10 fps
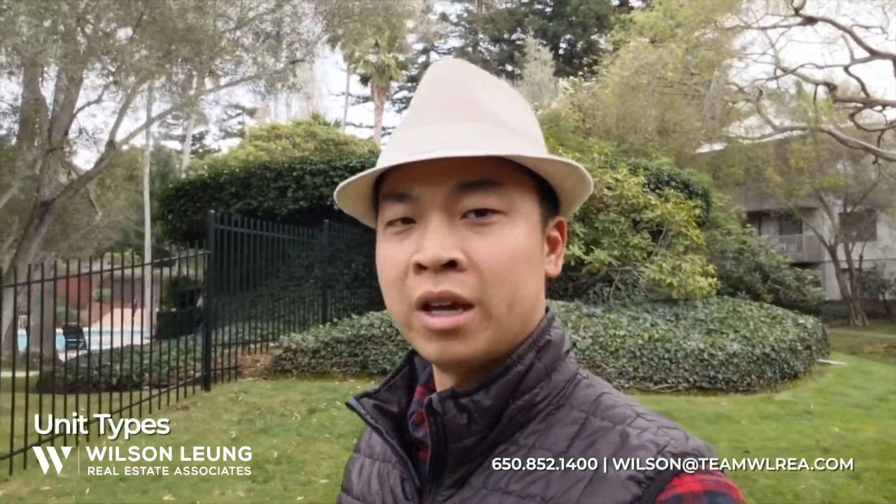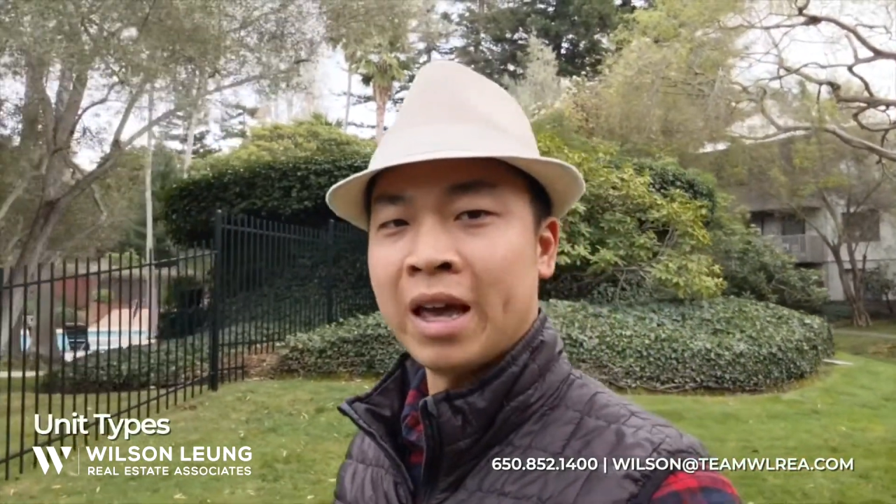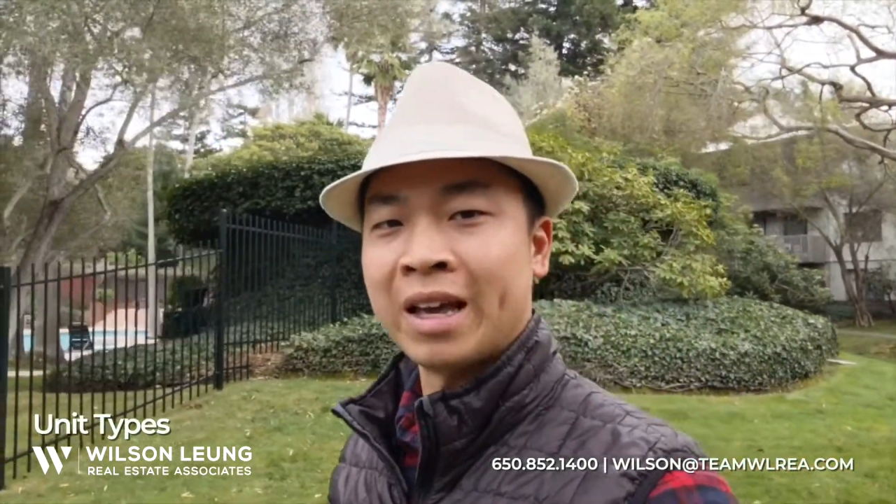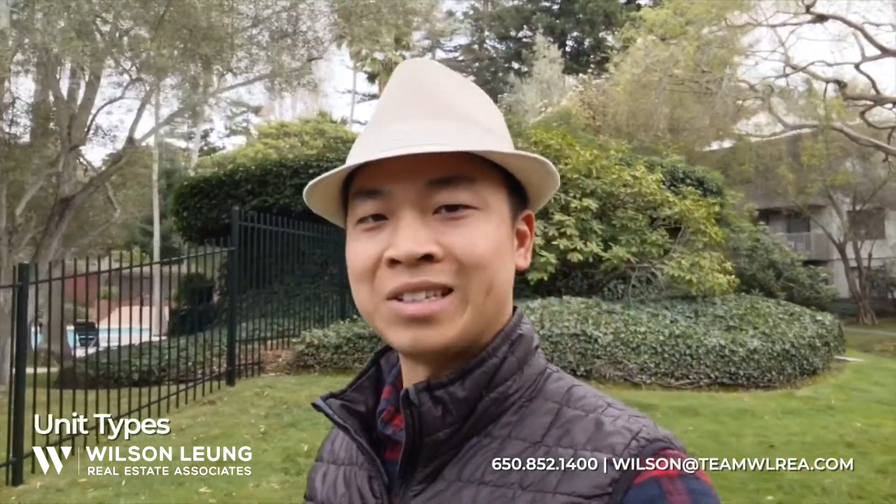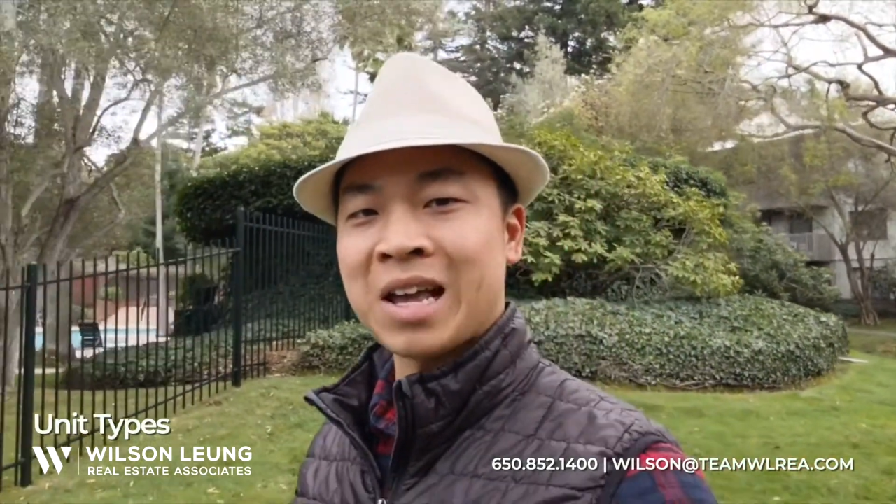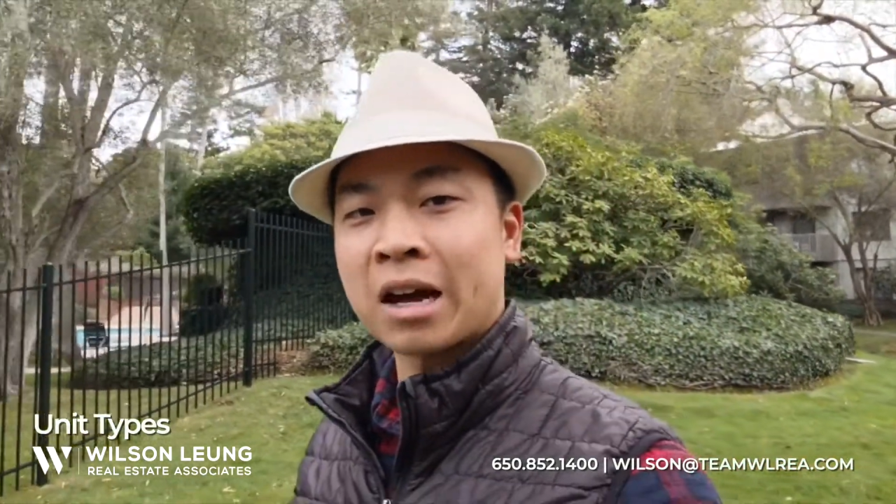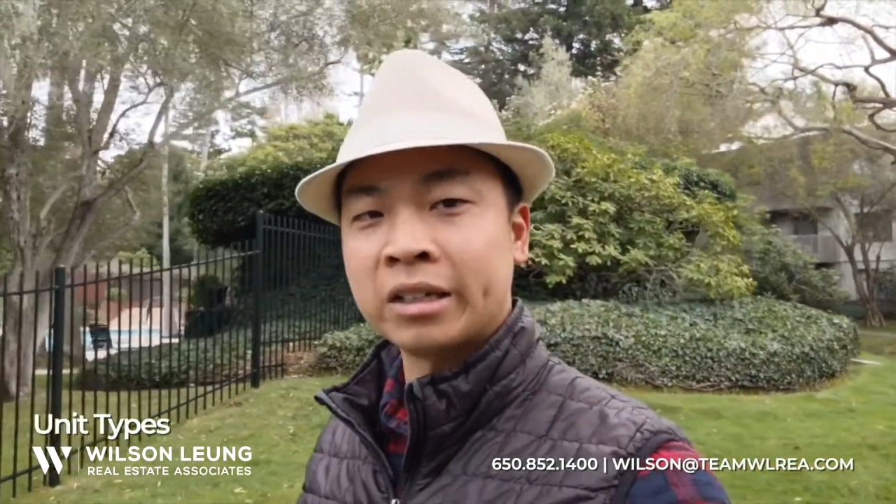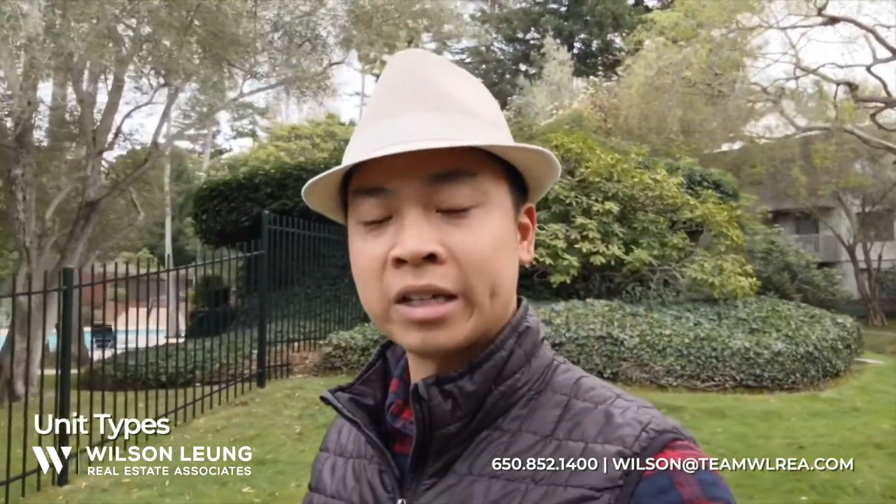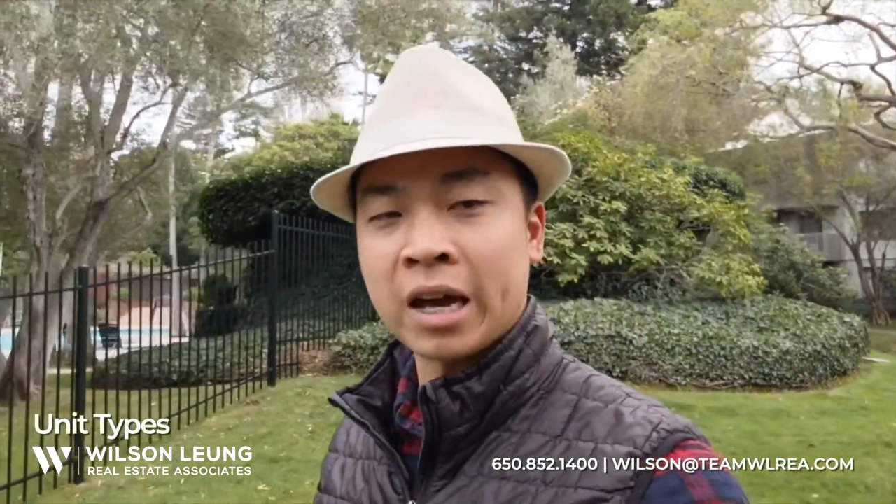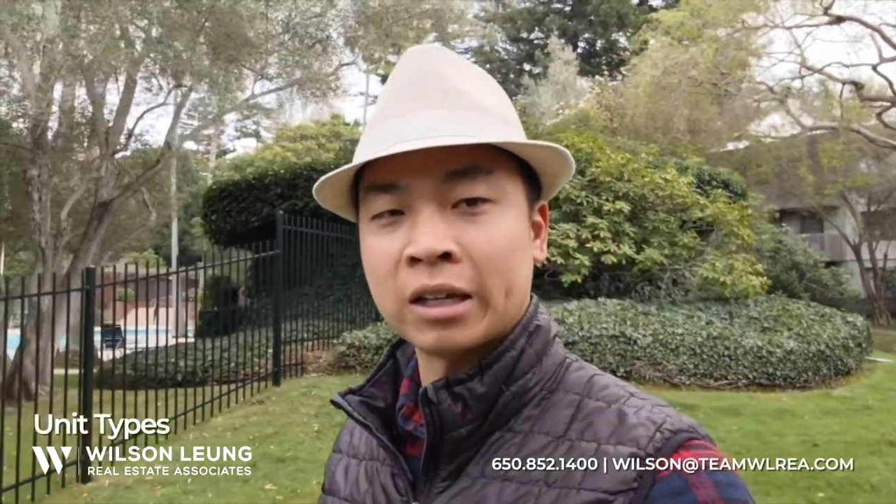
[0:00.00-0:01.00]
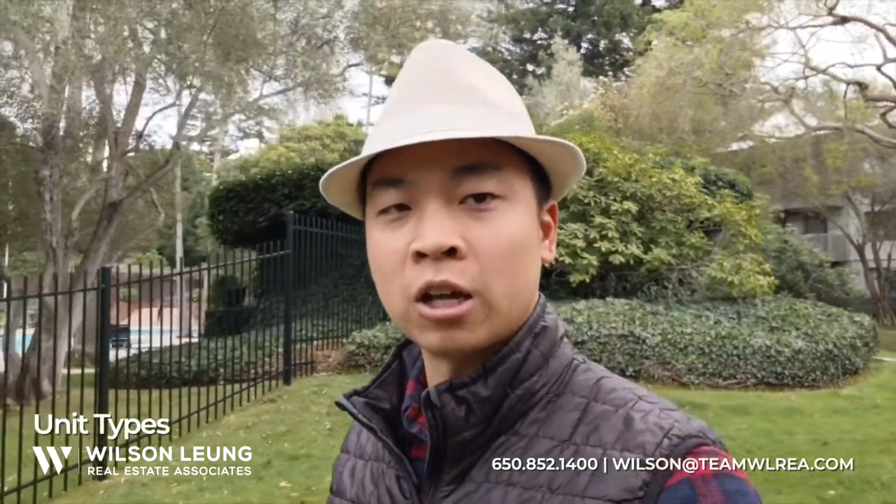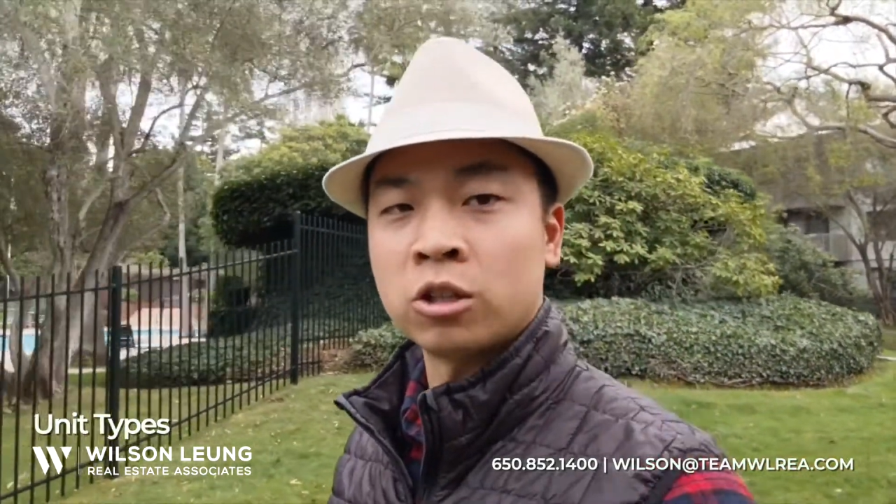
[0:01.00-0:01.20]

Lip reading: exactly at